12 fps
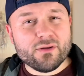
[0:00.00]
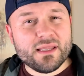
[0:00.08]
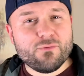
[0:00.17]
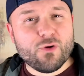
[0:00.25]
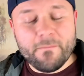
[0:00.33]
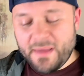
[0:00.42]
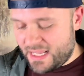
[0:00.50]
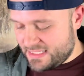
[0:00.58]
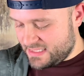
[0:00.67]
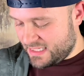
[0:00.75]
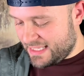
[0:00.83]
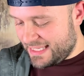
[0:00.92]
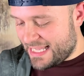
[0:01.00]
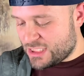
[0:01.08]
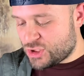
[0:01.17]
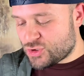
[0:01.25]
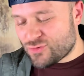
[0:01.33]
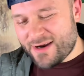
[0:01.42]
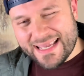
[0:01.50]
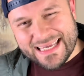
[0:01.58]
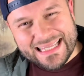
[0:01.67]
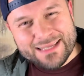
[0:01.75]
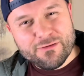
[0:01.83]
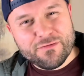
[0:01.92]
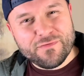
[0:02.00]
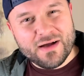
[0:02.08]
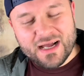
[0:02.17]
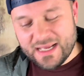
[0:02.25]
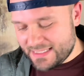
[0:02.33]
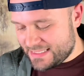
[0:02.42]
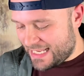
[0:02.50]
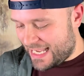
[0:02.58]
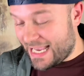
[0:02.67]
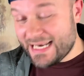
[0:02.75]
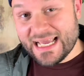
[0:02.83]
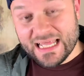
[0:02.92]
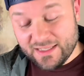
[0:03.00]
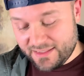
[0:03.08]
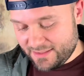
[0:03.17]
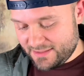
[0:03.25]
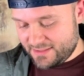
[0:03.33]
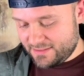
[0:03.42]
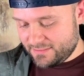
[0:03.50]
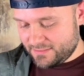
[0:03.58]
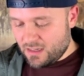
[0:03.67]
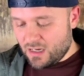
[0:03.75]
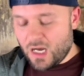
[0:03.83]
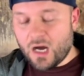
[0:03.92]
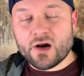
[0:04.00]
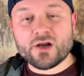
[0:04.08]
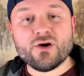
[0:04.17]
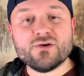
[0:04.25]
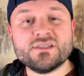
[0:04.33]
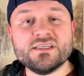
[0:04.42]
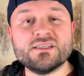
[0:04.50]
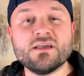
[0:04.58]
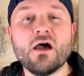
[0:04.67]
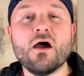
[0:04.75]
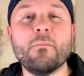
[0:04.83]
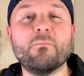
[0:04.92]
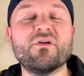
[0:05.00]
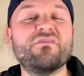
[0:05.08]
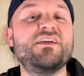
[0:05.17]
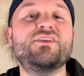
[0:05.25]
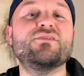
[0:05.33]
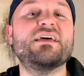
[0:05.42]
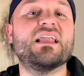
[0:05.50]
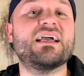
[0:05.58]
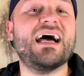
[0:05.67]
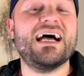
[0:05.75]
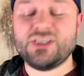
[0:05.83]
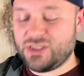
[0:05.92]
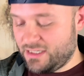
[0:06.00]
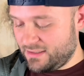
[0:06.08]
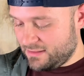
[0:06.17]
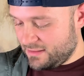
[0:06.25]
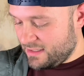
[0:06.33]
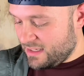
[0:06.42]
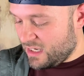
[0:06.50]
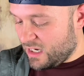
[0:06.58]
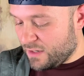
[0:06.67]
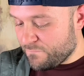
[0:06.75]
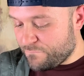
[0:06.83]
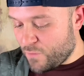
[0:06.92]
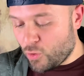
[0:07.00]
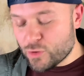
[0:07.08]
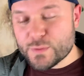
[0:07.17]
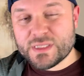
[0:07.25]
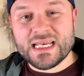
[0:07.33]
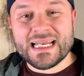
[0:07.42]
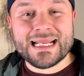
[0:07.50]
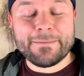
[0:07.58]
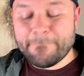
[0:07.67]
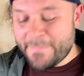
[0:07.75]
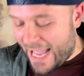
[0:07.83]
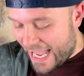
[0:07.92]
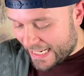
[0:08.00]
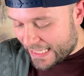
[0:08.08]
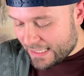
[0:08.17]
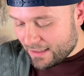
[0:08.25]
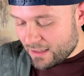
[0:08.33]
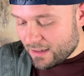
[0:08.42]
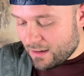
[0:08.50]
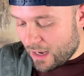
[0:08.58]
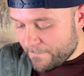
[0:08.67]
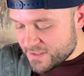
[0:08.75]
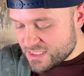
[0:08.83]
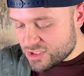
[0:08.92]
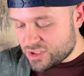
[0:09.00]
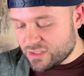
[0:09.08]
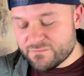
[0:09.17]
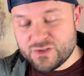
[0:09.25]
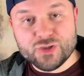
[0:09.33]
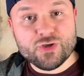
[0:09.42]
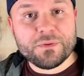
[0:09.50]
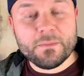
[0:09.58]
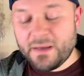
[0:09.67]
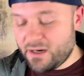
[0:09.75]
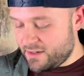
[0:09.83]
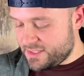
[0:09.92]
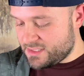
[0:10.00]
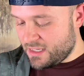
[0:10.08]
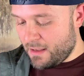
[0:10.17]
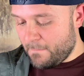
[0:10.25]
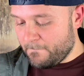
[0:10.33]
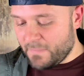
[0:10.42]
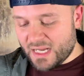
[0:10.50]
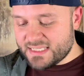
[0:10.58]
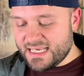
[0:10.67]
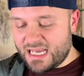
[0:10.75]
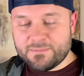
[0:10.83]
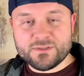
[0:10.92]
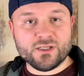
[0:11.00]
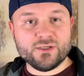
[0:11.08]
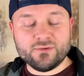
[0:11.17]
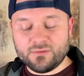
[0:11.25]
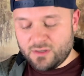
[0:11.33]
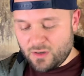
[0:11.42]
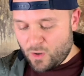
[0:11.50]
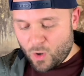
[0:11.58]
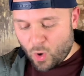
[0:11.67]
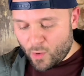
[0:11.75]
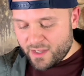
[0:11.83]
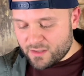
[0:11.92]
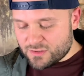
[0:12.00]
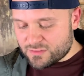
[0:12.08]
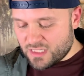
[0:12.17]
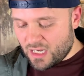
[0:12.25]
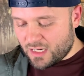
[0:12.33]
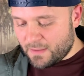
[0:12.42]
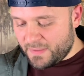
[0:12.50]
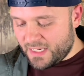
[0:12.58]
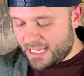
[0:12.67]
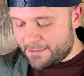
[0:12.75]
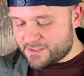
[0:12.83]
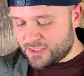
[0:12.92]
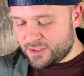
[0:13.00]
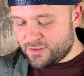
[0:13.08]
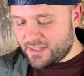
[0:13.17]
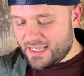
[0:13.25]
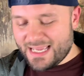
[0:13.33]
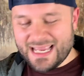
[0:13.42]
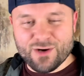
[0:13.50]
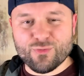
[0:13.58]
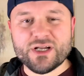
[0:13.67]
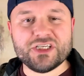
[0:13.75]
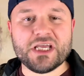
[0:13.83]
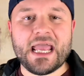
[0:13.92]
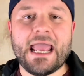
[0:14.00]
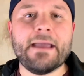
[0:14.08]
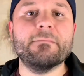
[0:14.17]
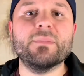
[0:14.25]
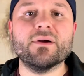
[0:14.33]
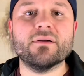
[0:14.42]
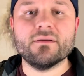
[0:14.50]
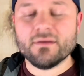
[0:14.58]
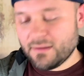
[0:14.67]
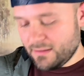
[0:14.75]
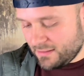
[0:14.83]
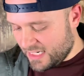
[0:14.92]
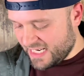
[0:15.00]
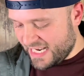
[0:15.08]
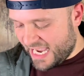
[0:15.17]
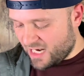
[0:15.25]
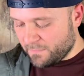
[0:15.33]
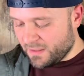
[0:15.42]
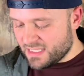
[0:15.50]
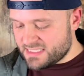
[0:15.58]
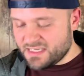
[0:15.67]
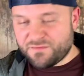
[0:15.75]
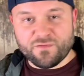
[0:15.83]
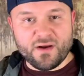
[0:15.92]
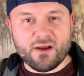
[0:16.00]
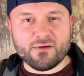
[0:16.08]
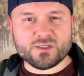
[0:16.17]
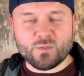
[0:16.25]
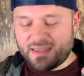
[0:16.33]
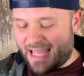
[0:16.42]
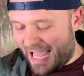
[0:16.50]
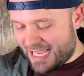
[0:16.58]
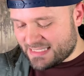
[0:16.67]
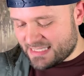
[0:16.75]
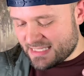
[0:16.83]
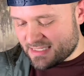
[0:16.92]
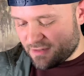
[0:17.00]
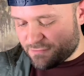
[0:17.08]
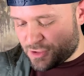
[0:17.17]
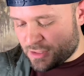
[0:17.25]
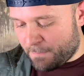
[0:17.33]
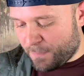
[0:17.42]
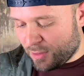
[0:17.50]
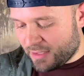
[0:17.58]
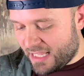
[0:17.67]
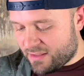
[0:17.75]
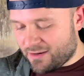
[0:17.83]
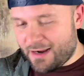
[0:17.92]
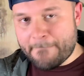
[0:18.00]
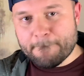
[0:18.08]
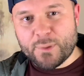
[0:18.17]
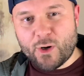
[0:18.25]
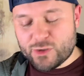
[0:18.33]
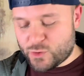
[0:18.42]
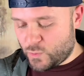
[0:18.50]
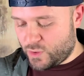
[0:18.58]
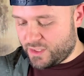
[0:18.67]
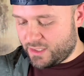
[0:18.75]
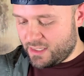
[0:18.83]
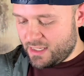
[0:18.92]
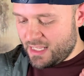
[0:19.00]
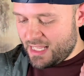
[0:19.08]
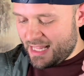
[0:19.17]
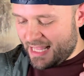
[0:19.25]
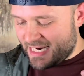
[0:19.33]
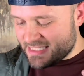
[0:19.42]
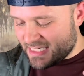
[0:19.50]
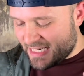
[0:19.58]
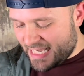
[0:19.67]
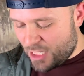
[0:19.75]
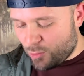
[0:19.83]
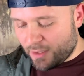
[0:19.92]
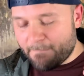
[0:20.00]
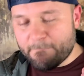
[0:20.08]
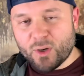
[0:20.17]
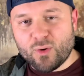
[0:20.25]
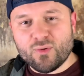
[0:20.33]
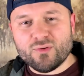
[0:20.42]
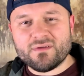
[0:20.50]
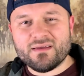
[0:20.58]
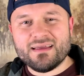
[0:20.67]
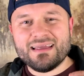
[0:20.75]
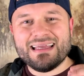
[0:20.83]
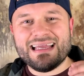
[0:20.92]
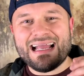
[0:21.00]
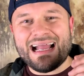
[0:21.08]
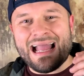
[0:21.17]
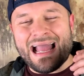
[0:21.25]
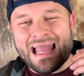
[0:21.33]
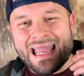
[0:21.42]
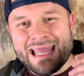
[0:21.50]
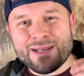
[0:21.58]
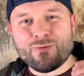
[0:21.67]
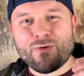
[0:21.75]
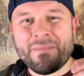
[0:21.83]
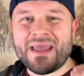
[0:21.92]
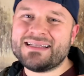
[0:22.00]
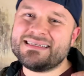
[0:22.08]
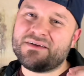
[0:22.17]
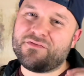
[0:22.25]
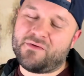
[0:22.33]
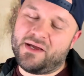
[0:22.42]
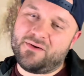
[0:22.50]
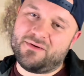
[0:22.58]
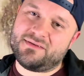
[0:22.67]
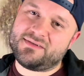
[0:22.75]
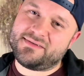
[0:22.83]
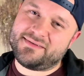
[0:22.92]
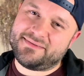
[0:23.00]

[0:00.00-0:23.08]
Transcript: romantic, yet strikingly refined and elegant. Argos' Bravido Della Caccia unfolds with an enigmatic composition of juniper berries, mate absolute, oriental tonka bean absolute, and rich amber. An animalistic fragrance with accents of supple leather and birchwood that is an equally bold and romantic fragrance.